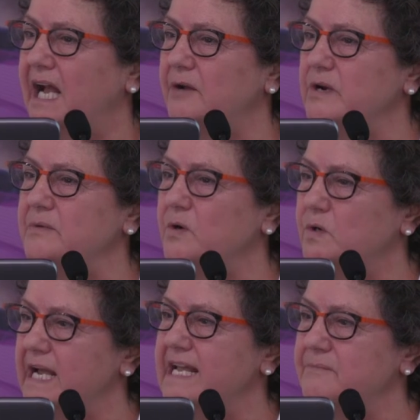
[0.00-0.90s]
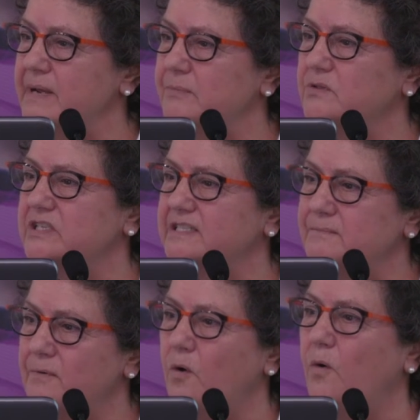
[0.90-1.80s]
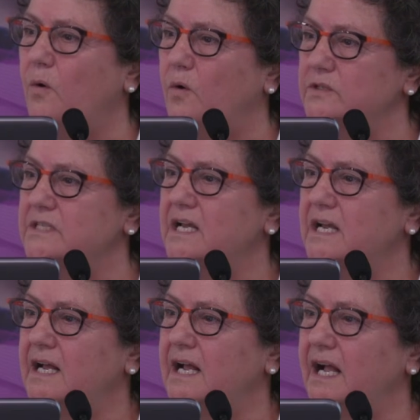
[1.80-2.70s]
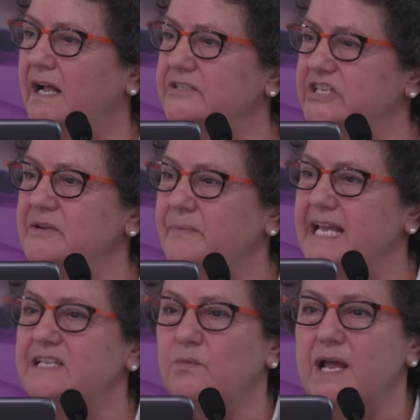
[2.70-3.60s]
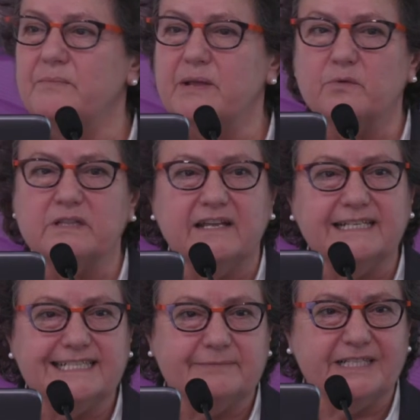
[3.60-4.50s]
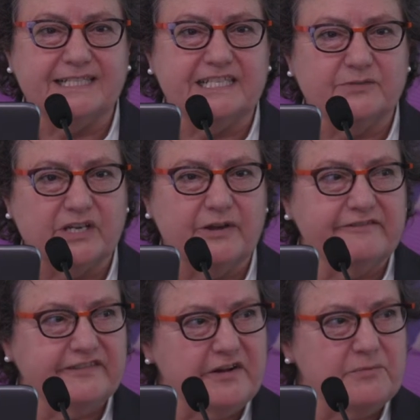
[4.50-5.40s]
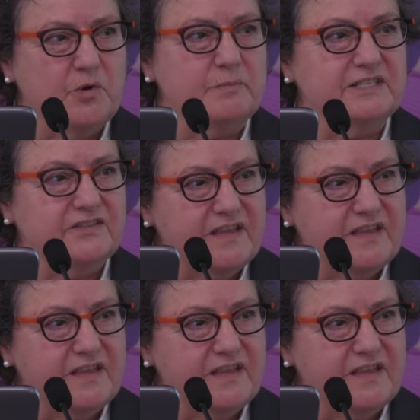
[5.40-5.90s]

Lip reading: and we'd put in people to support GPs when people with learning disabilities were going for their appointments.